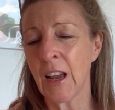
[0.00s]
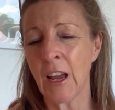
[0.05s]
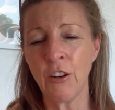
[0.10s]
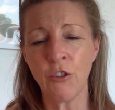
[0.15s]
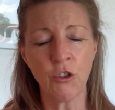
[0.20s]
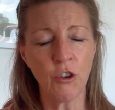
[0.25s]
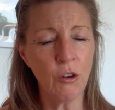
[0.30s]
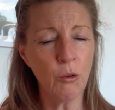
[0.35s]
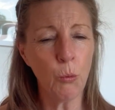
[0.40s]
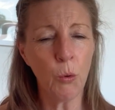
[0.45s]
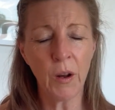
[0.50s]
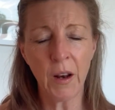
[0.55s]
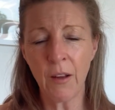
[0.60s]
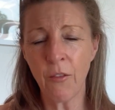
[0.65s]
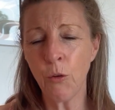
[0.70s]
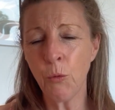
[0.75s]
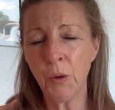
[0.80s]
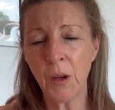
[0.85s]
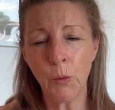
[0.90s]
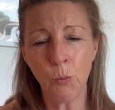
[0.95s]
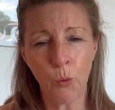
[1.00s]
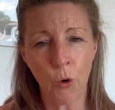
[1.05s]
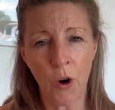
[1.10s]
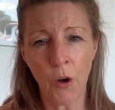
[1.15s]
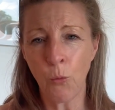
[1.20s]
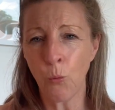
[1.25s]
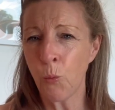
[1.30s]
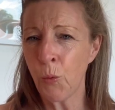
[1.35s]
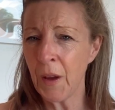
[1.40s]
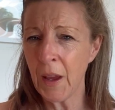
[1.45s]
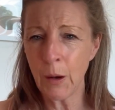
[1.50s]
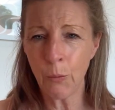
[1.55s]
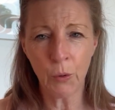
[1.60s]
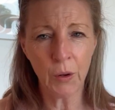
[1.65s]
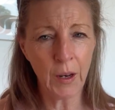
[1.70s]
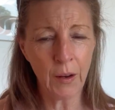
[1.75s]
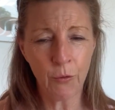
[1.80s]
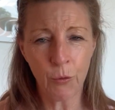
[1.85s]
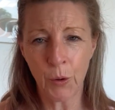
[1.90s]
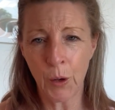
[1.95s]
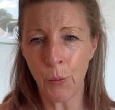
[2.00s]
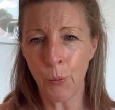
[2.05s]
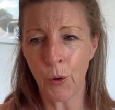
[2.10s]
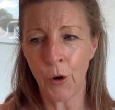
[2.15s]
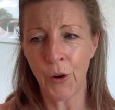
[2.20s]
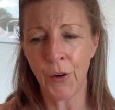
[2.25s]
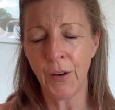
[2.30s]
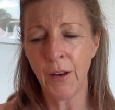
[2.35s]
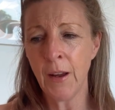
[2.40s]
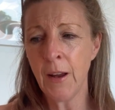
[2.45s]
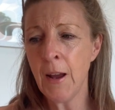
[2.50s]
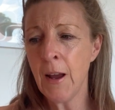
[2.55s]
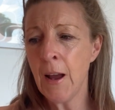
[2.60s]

and do whatever we want, wear whatever we want,